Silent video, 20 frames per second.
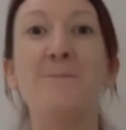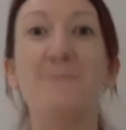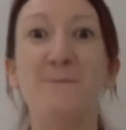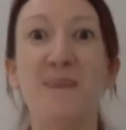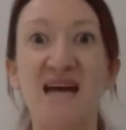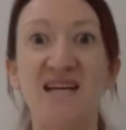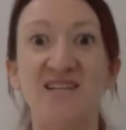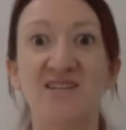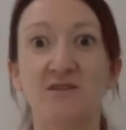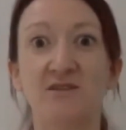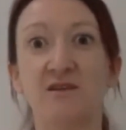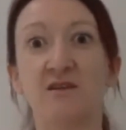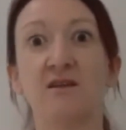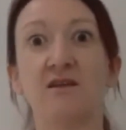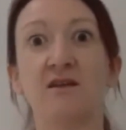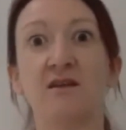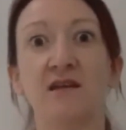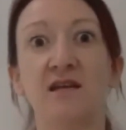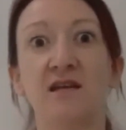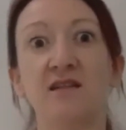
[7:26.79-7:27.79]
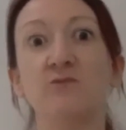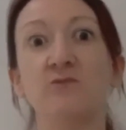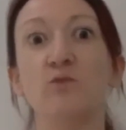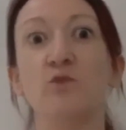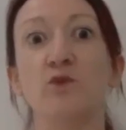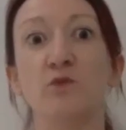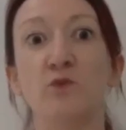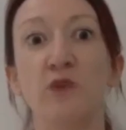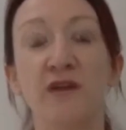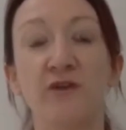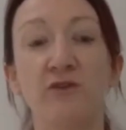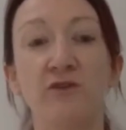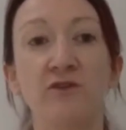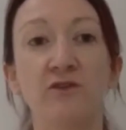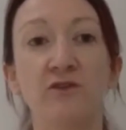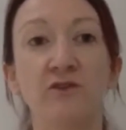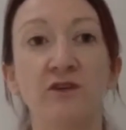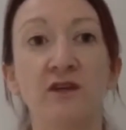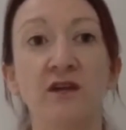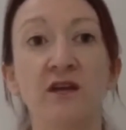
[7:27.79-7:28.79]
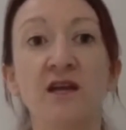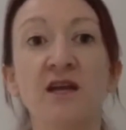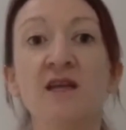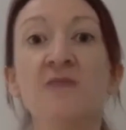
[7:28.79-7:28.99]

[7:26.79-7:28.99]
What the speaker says: better in one way or another.